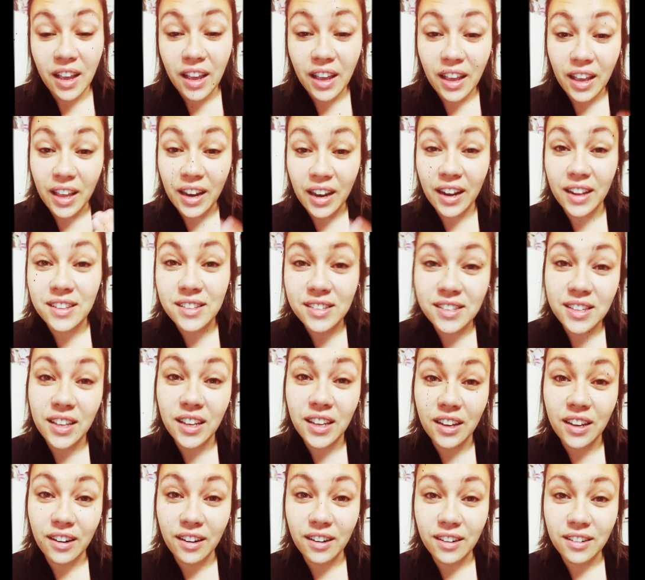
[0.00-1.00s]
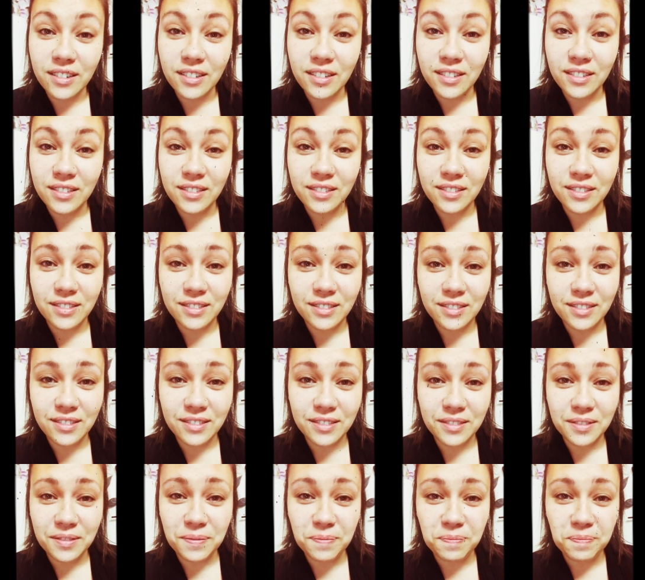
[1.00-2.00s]
It ends here.
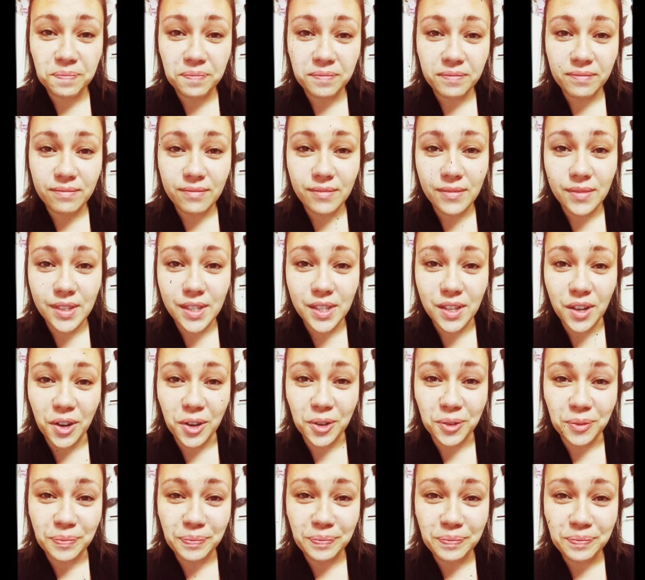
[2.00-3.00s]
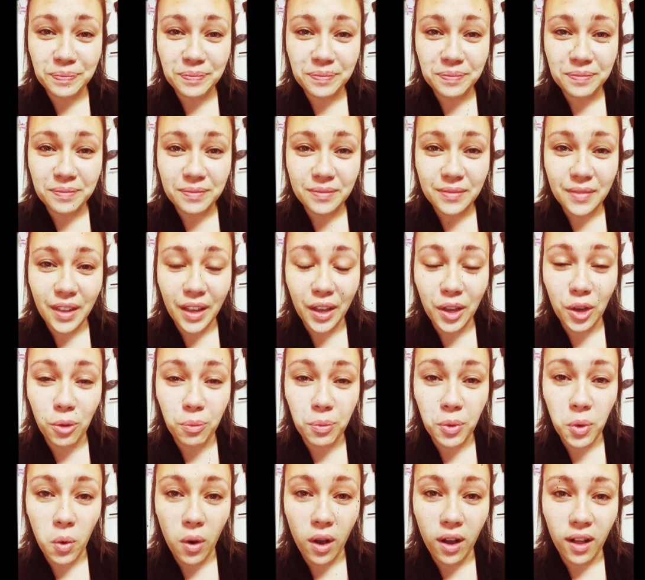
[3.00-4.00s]
So I hope
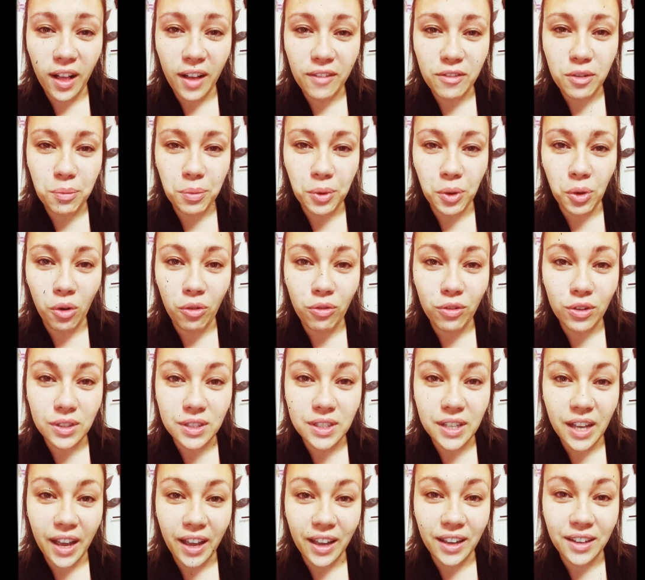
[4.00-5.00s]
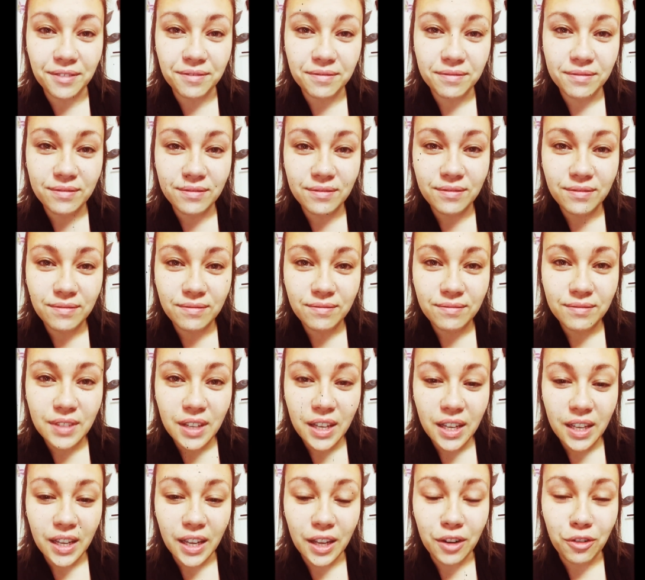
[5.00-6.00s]
you all have a beautiful day.
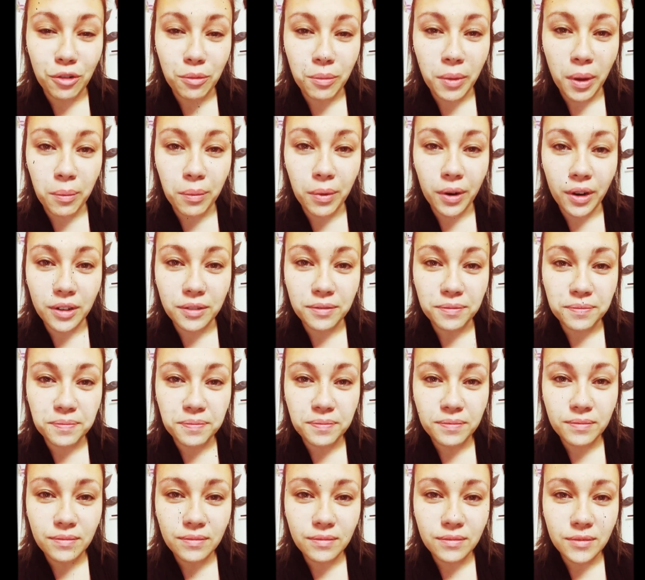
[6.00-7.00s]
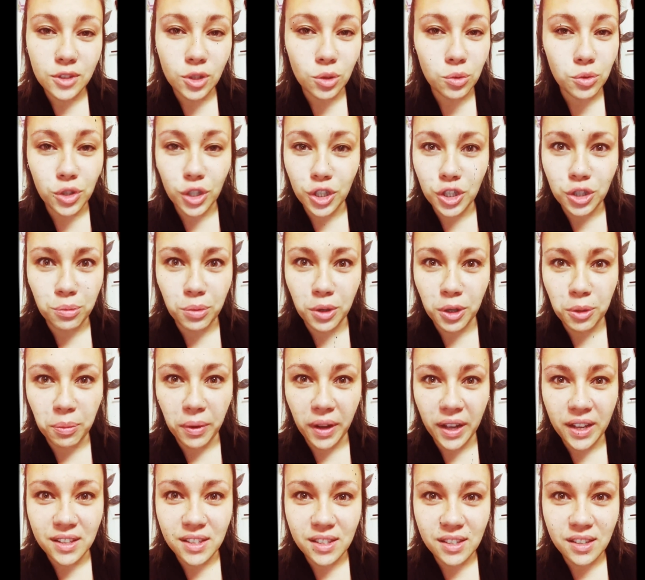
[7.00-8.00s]
And remember, don't judge a book by
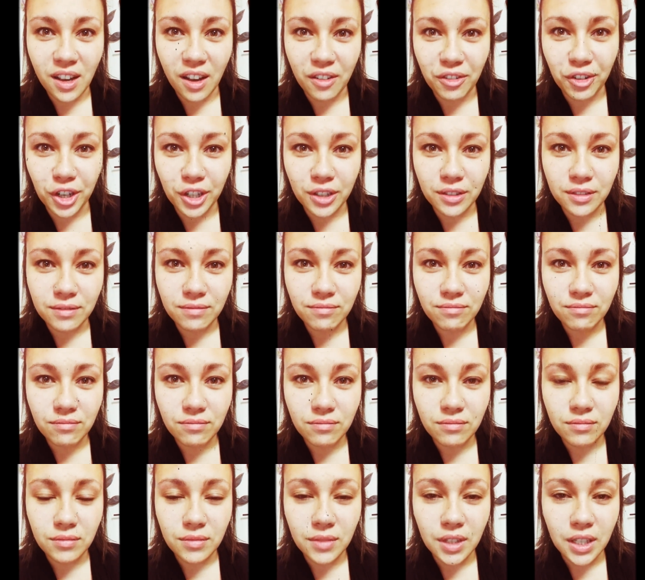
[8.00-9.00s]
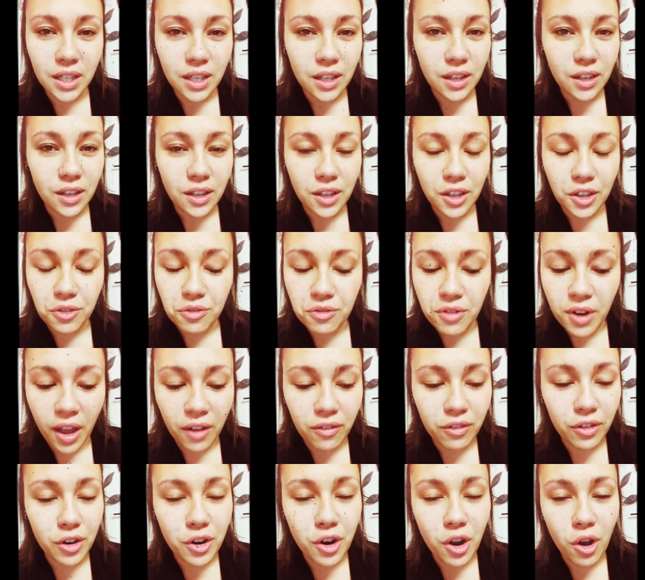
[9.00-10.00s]
its cover. You
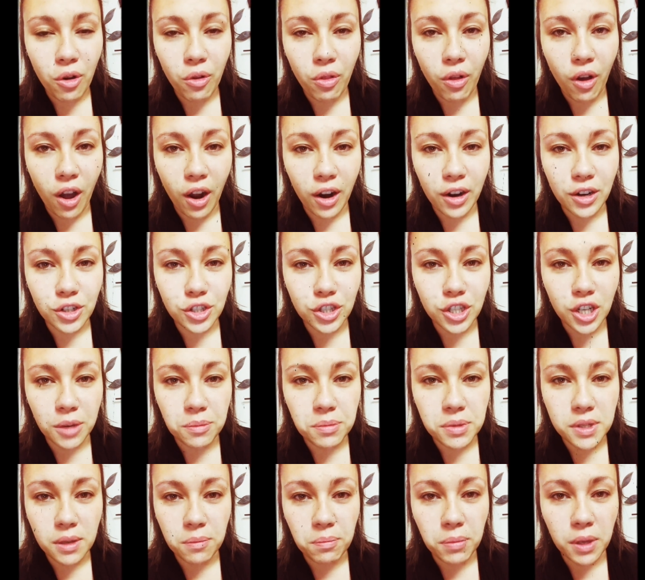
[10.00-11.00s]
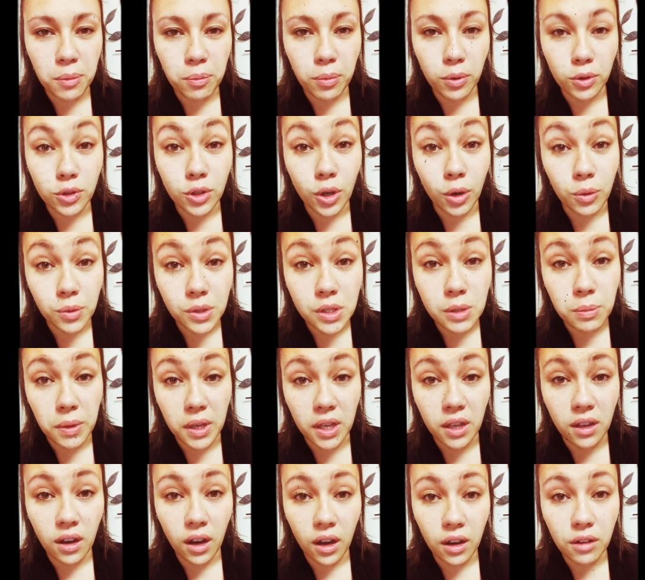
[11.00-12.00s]
never know the hardships that people don't
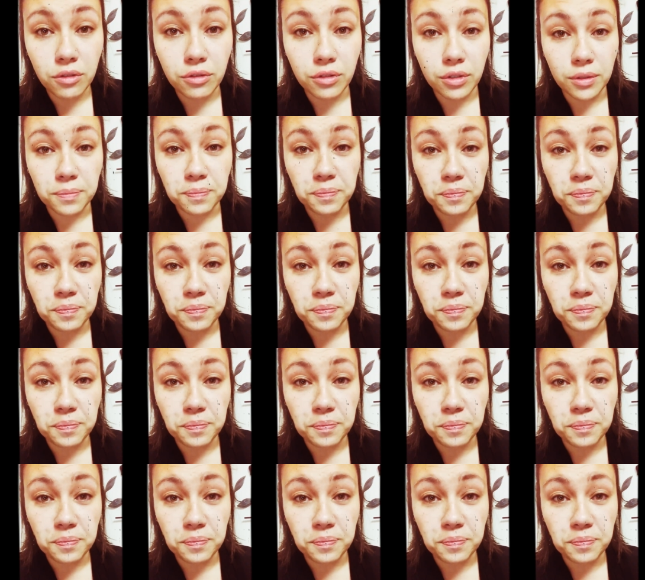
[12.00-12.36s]
speak of.